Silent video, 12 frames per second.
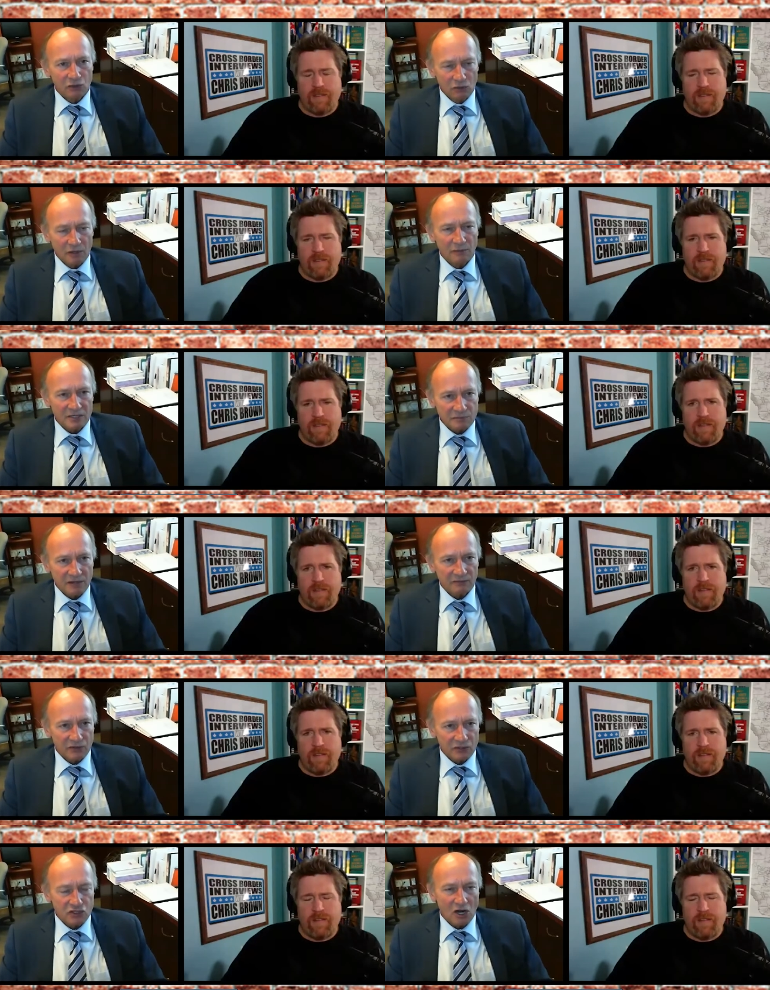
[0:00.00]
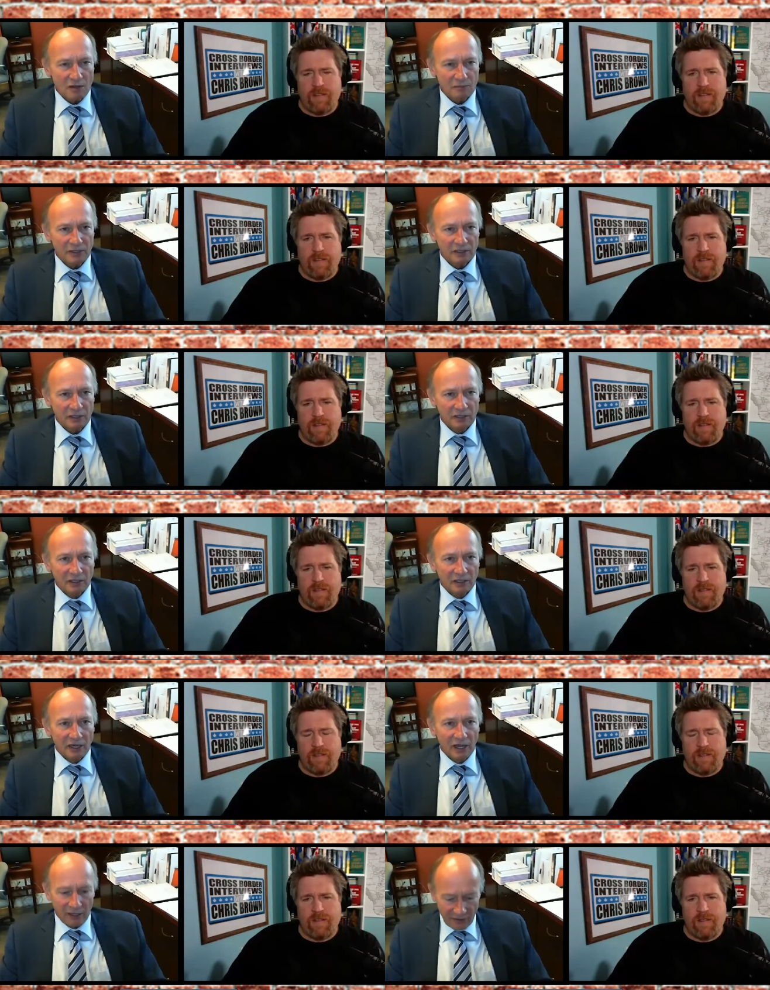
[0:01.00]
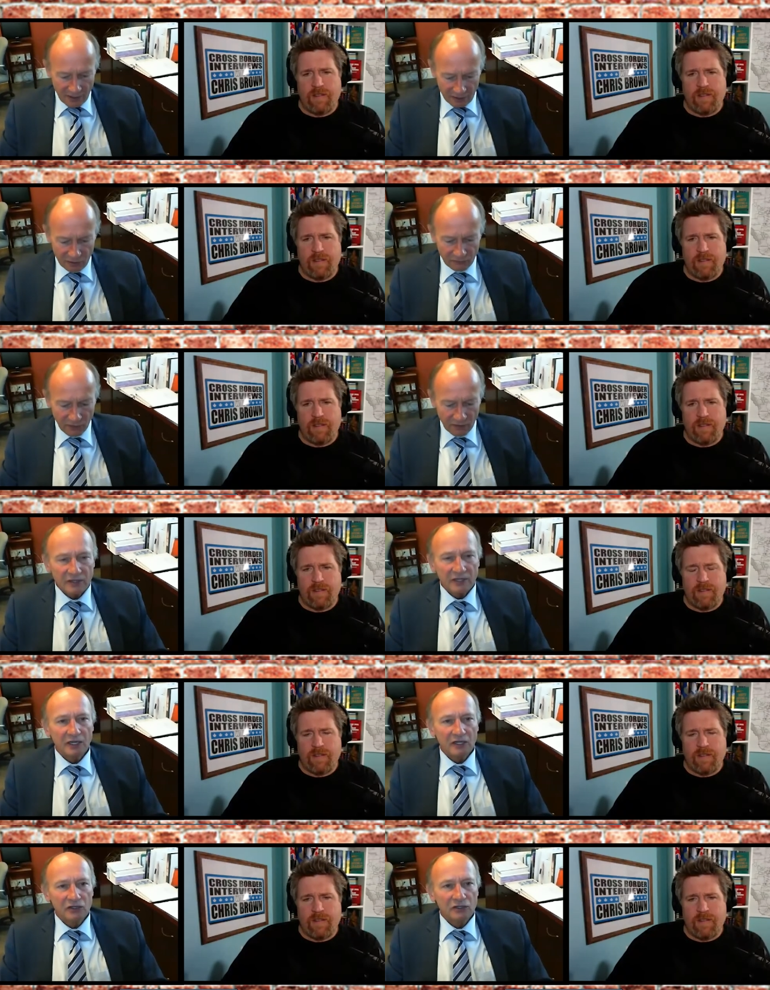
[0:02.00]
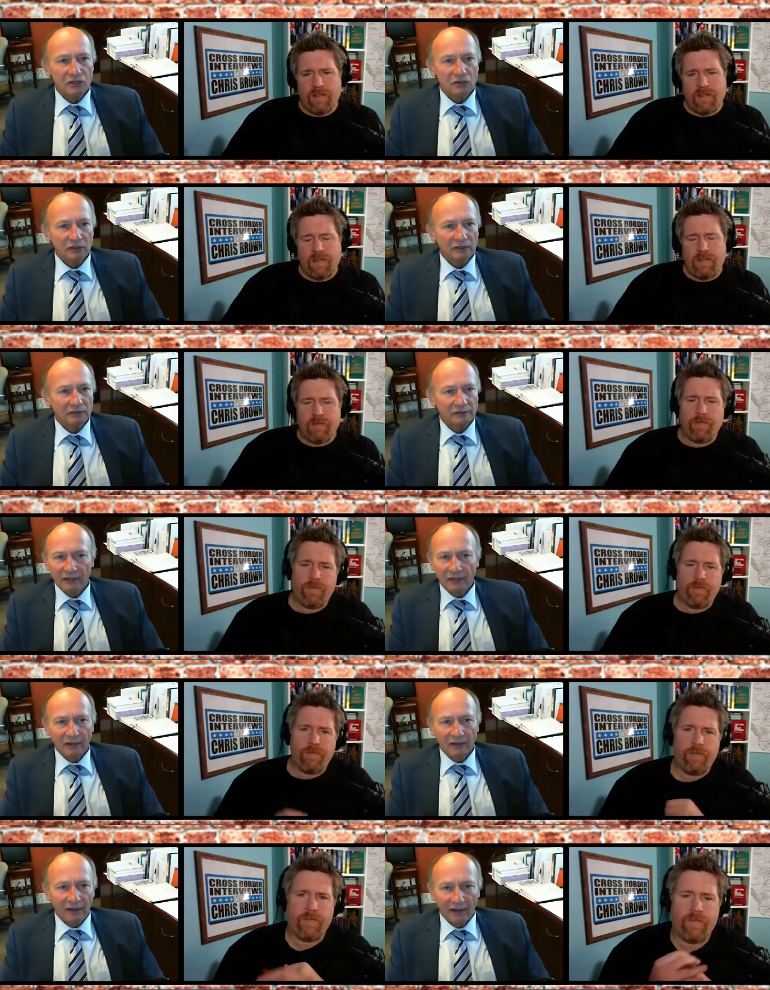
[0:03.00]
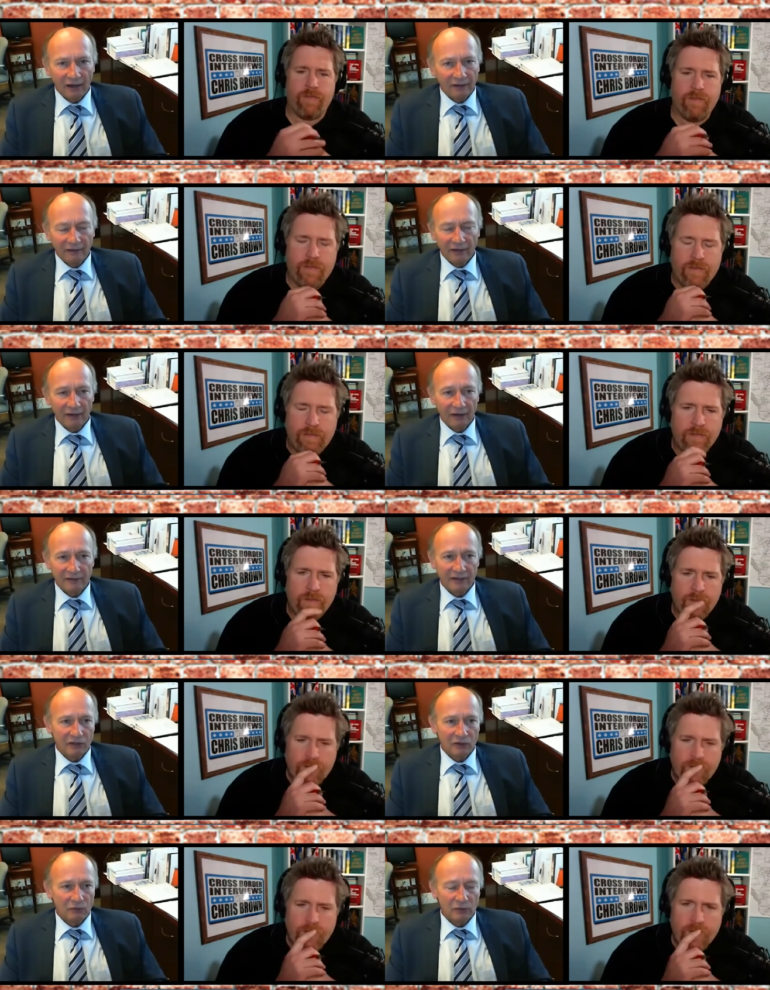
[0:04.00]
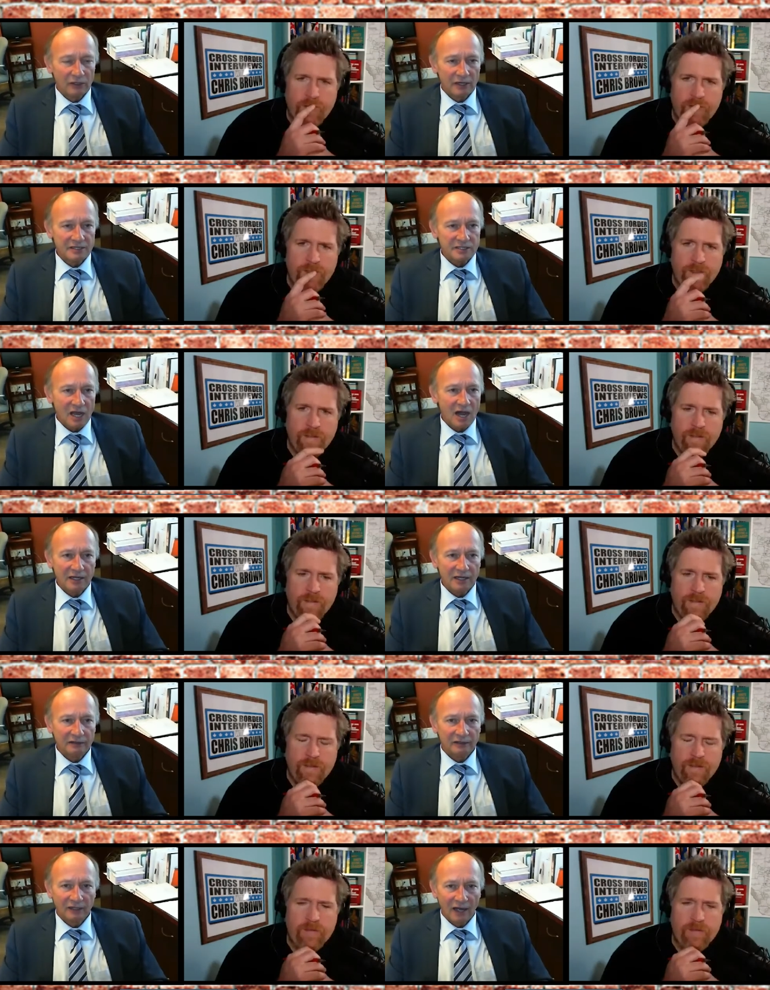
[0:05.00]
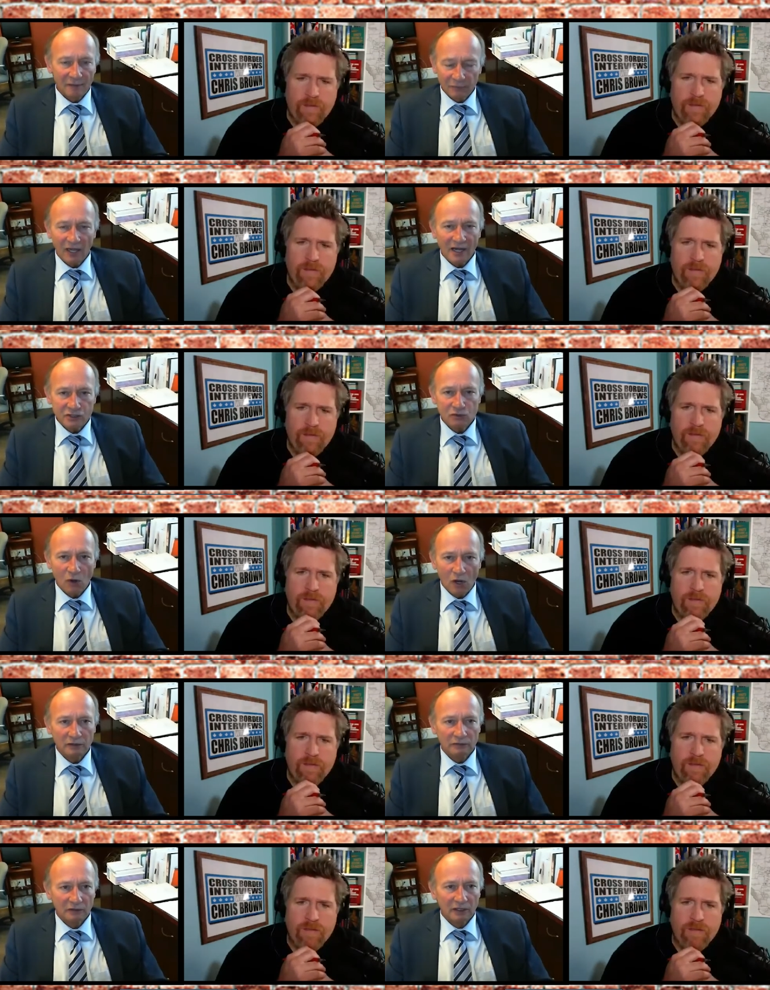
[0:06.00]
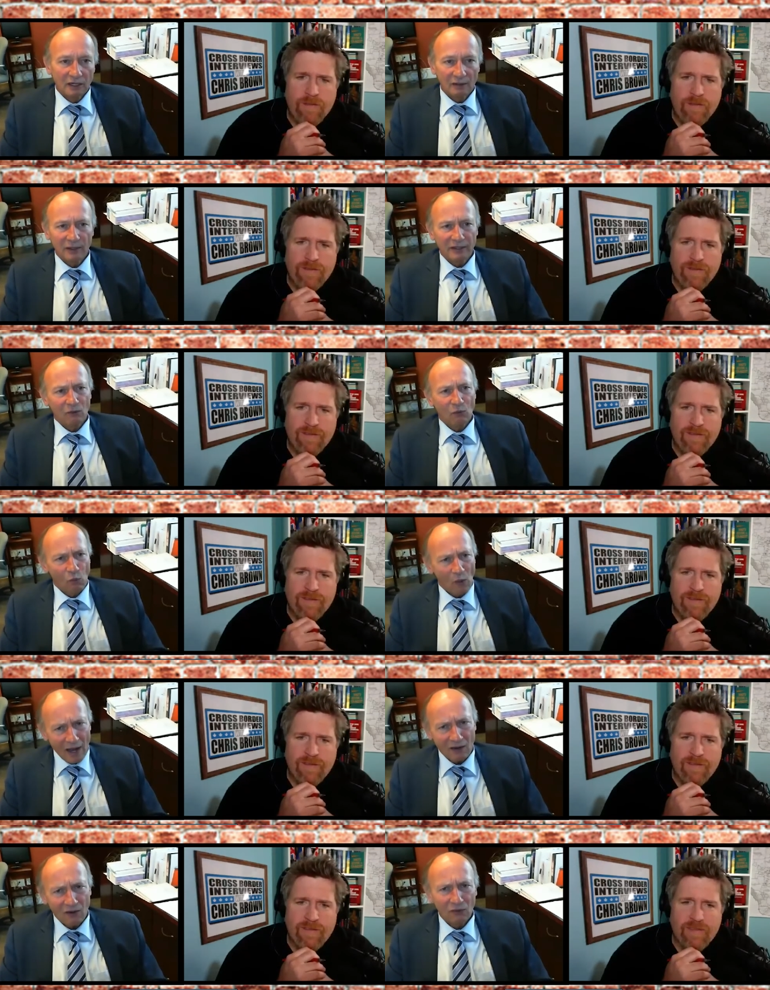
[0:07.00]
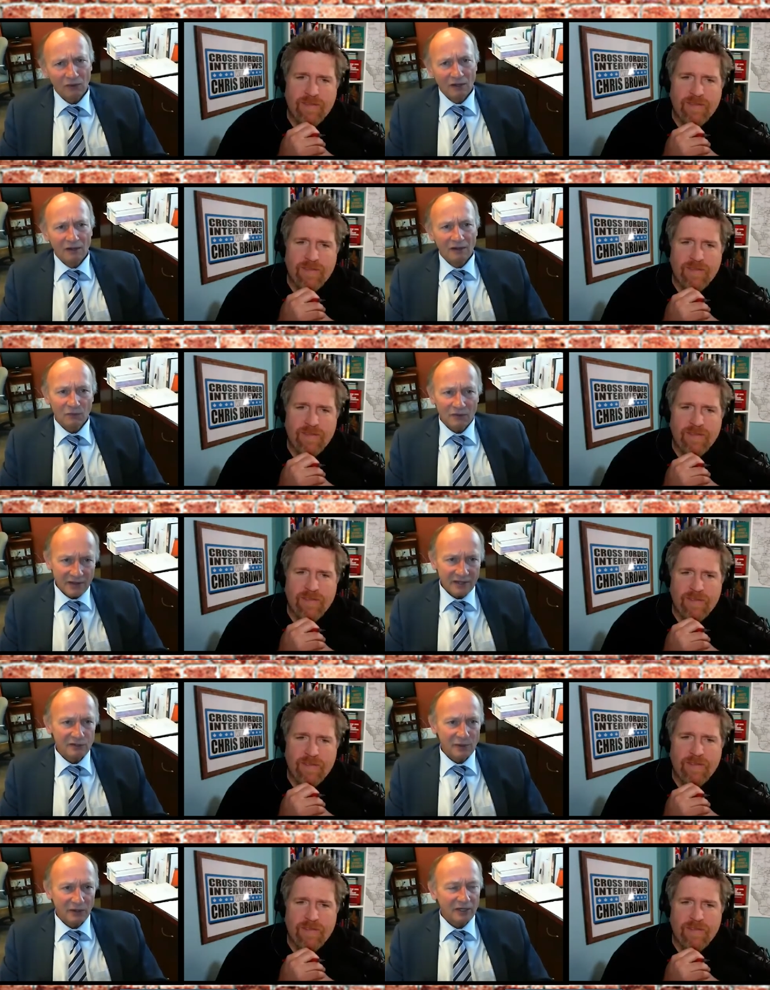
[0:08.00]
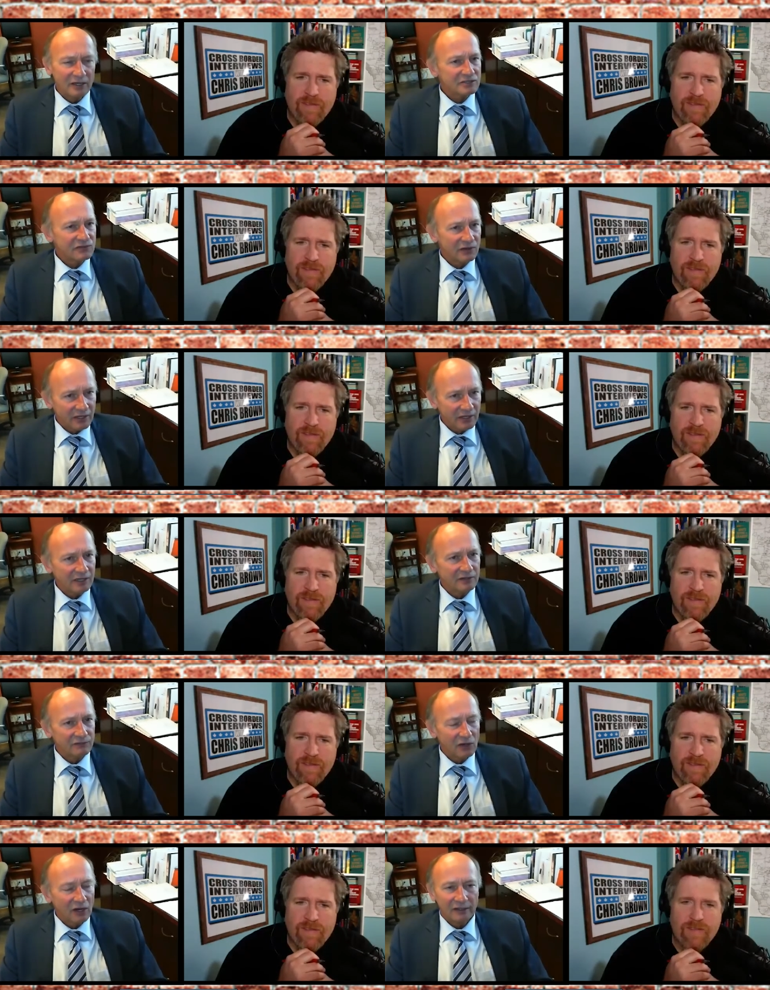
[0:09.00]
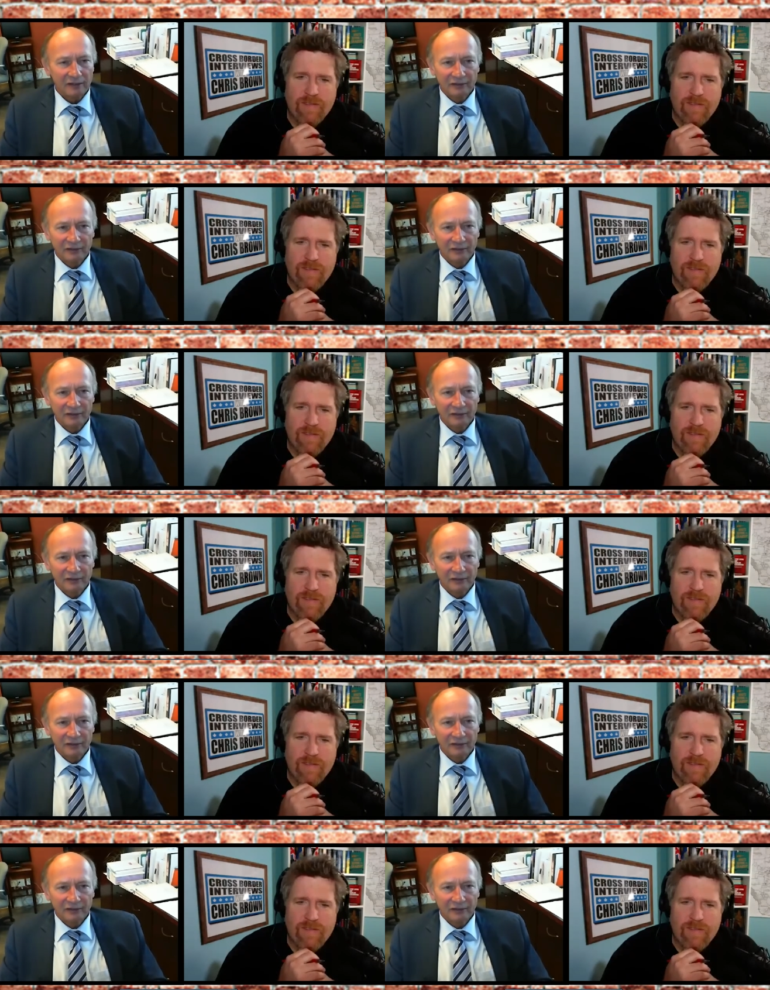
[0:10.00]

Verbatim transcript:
Speaker 1: were the best man for the job. And, and thank you for everything that you do. And, and, and I think you're a really nice guy. And I'm glad you won." I'm like, "Wow. Well, thank you, Barry. That's very kind of you. I,